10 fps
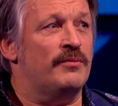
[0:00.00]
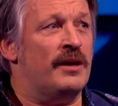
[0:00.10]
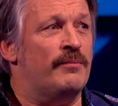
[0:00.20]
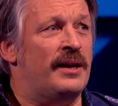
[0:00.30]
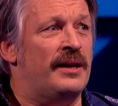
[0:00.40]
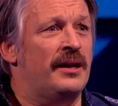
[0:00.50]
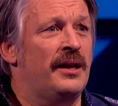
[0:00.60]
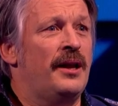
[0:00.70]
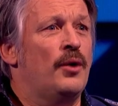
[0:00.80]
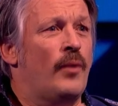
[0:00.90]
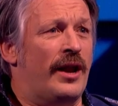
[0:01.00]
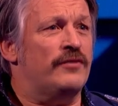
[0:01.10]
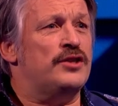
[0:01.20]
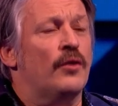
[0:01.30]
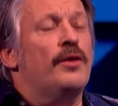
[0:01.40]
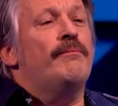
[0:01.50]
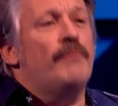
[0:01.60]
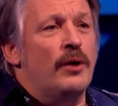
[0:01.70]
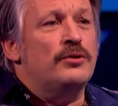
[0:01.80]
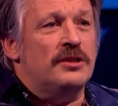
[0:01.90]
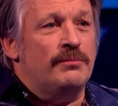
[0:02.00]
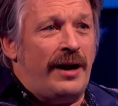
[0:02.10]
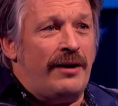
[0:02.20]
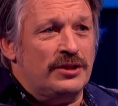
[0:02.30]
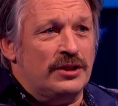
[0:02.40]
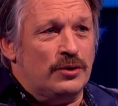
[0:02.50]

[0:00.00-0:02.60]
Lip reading: of me have been when I've told the most embarrassing